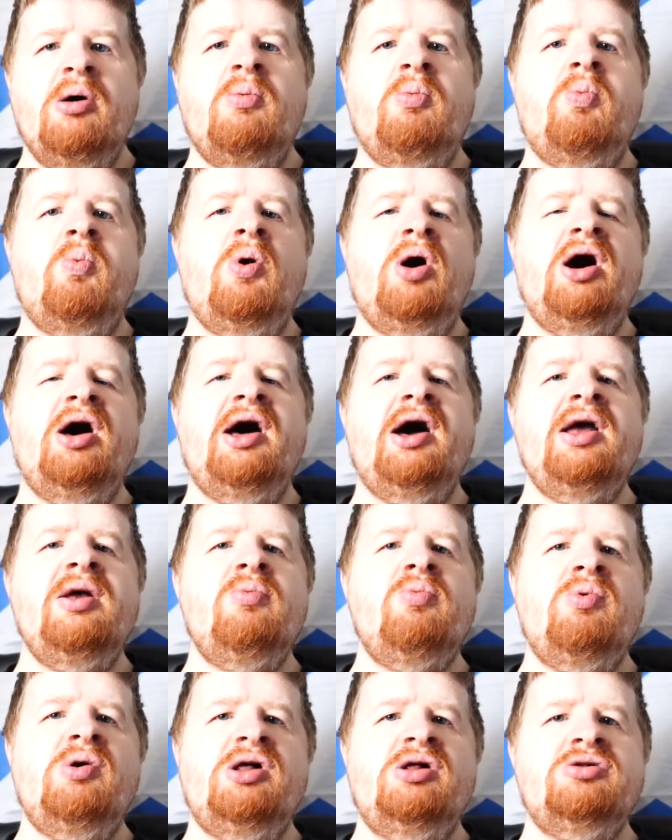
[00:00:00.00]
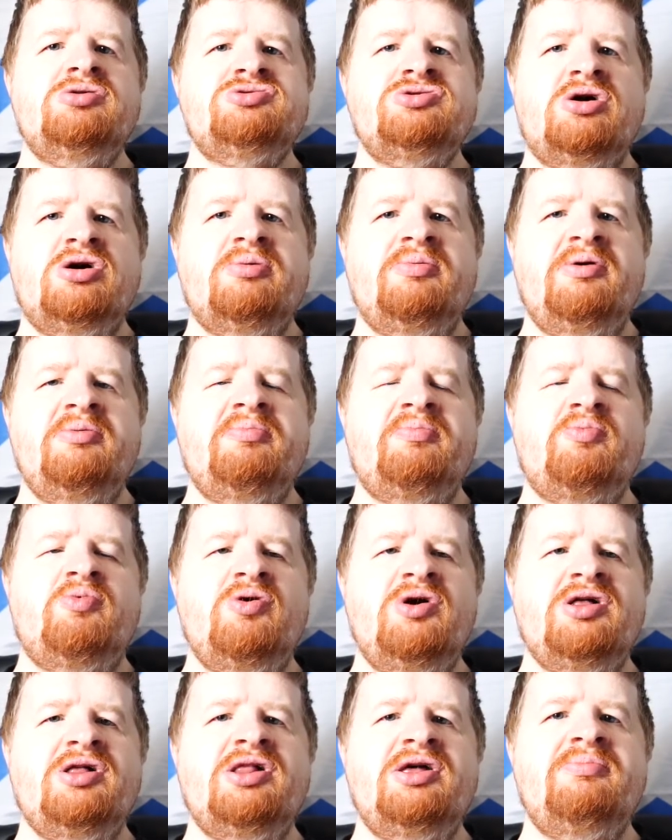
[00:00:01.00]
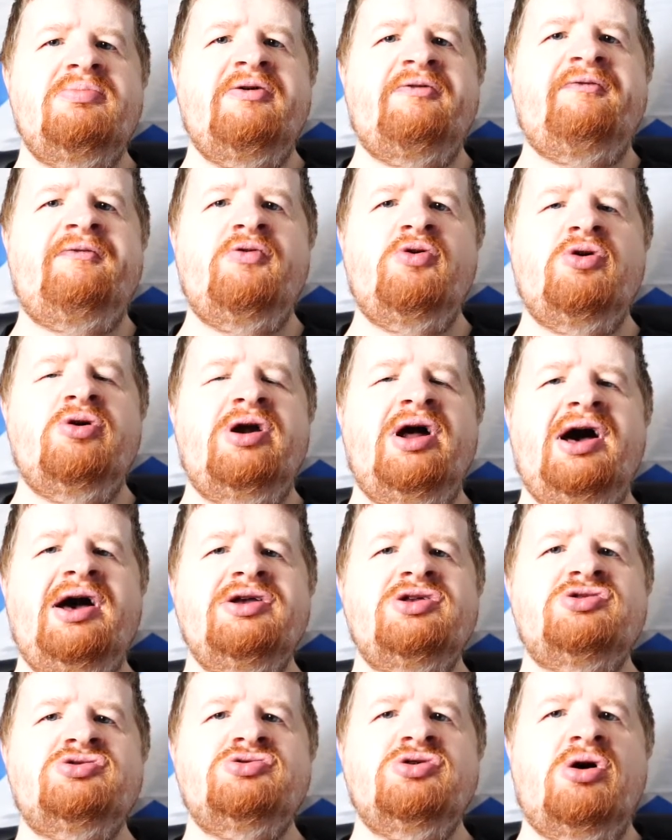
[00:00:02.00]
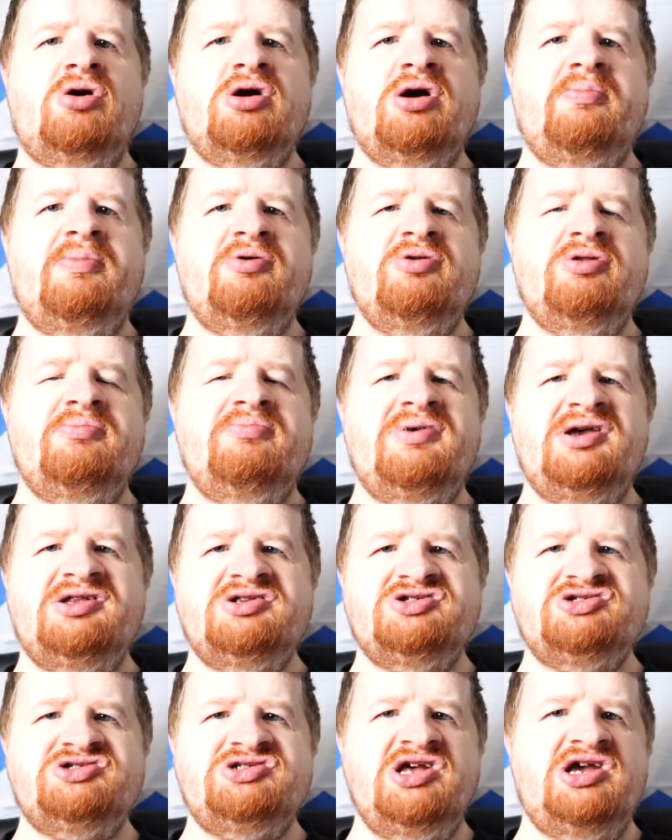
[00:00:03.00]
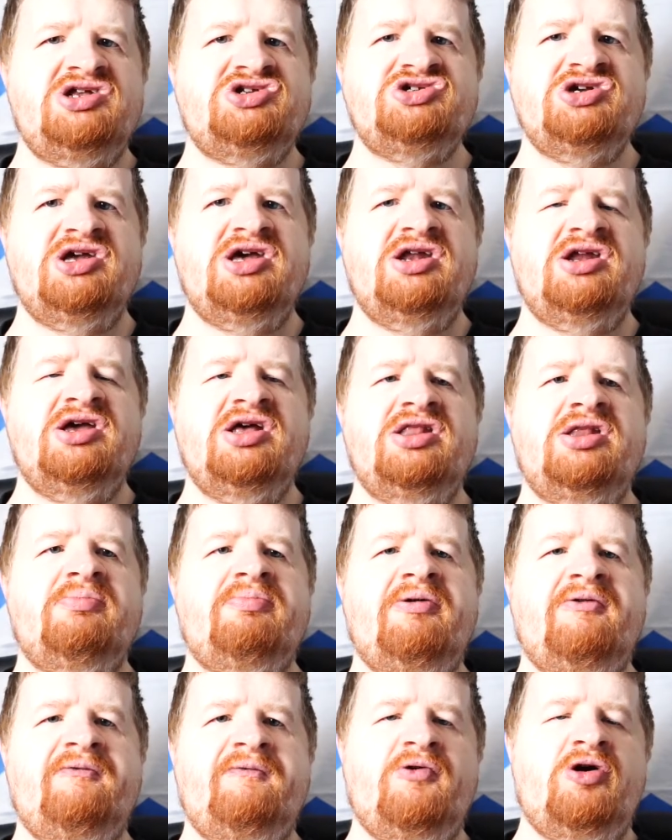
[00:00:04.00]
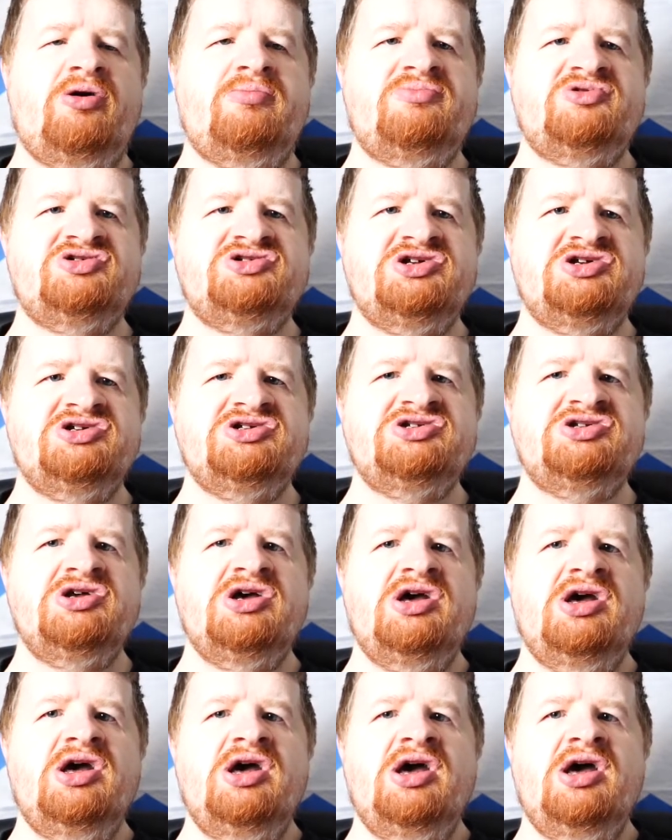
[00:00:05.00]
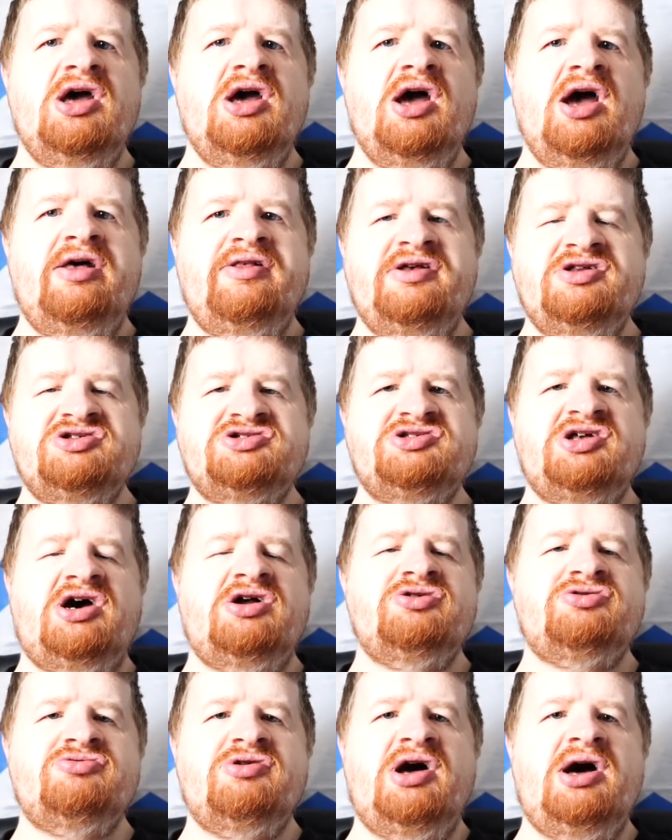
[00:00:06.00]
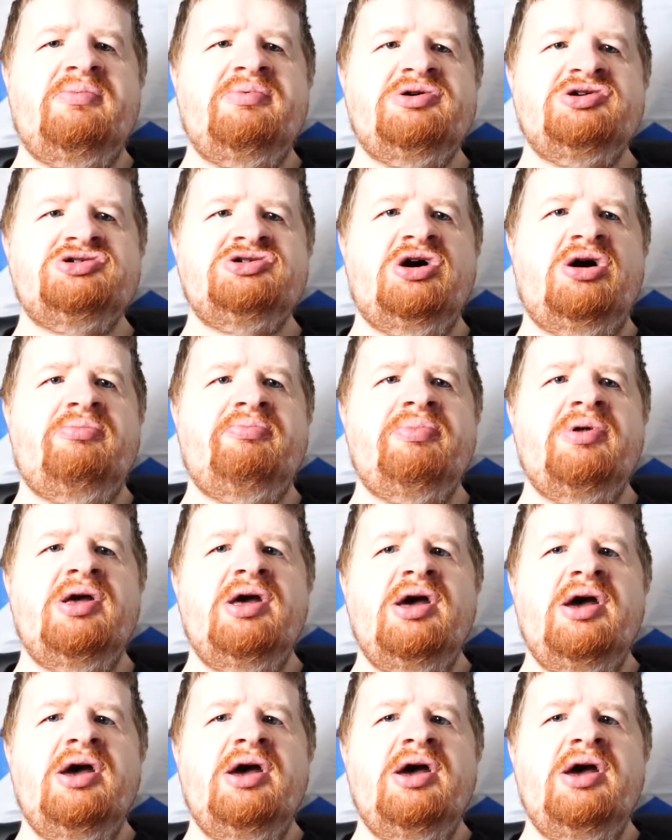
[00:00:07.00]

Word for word: What I will talk about quickly before I talk about the main staging area and the performances and then start to wrap this up.